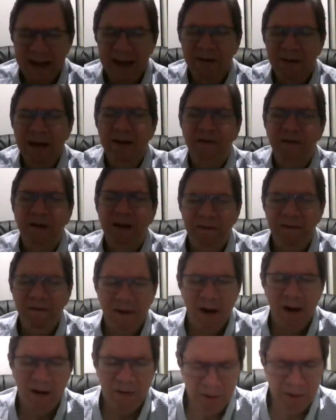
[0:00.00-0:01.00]
now, Heavenly
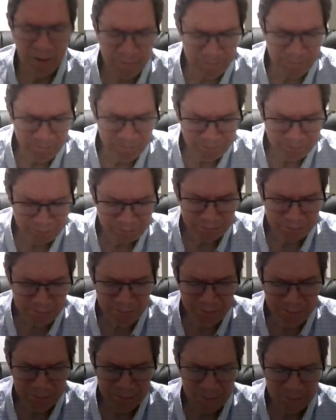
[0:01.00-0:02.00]
Father,
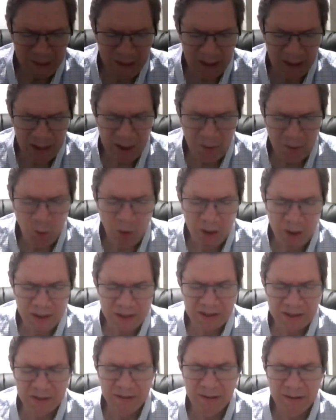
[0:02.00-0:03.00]
I
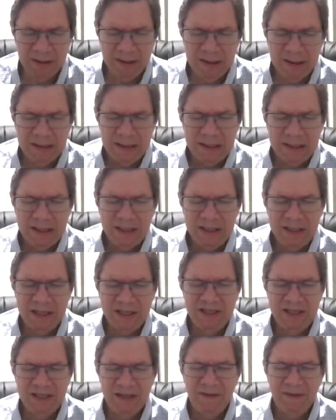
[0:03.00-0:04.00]
want to
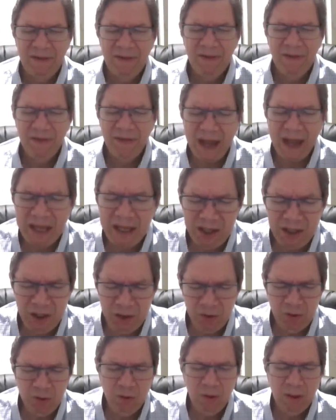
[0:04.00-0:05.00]
just thank
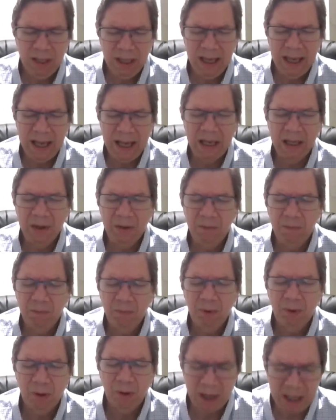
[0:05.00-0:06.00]
you
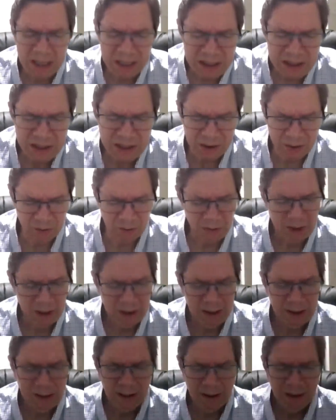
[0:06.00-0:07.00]
and praise you
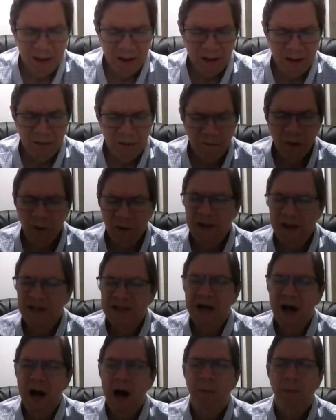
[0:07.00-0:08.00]
for
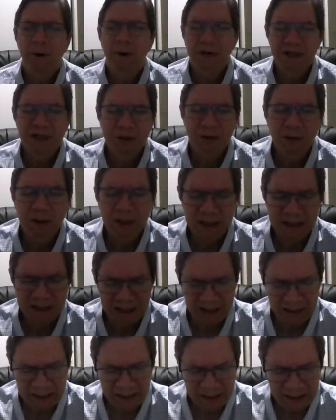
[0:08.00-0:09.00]
this
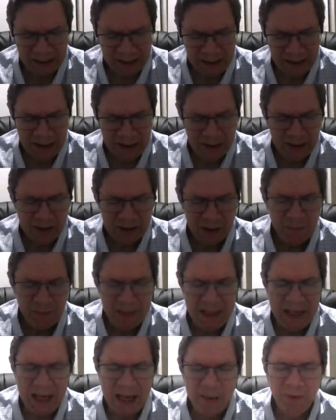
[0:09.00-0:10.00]
opportunity to
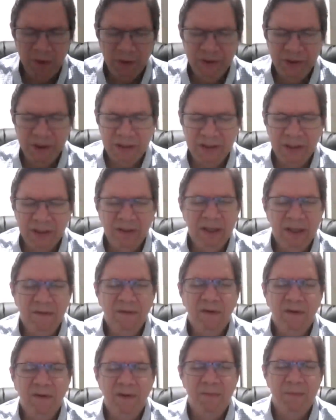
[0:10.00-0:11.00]
be able to
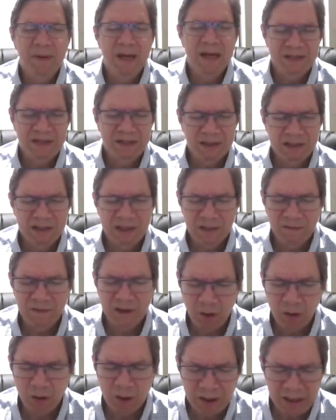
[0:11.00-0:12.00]
deliver the message of
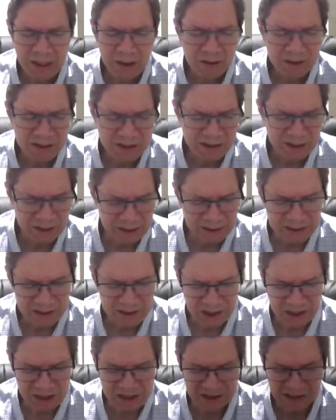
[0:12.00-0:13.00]
your dear son,
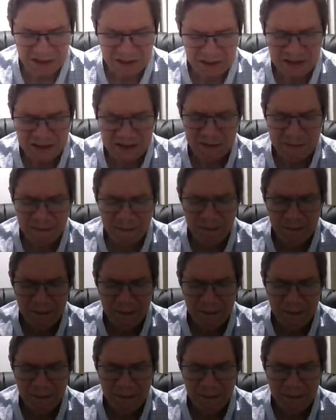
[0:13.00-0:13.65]
Jesus.